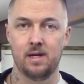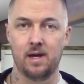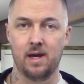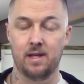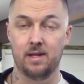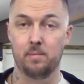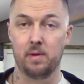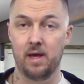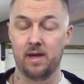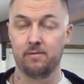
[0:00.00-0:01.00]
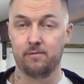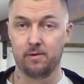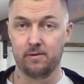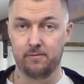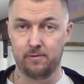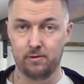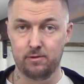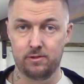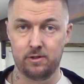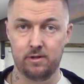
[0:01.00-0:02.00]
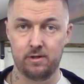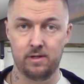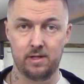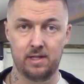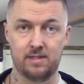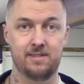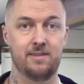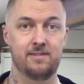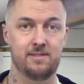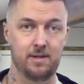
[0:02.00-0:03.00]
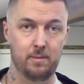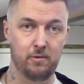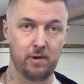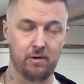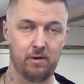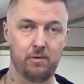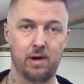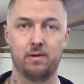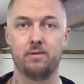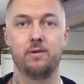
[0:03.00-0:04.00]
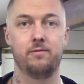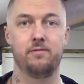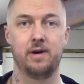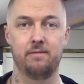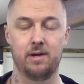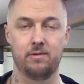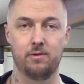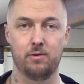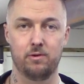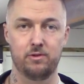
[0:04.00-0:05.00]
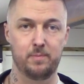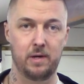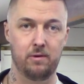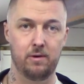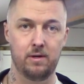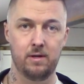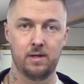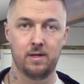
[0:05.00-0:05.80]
And the plan for the future is somewhere around 500 horsepower.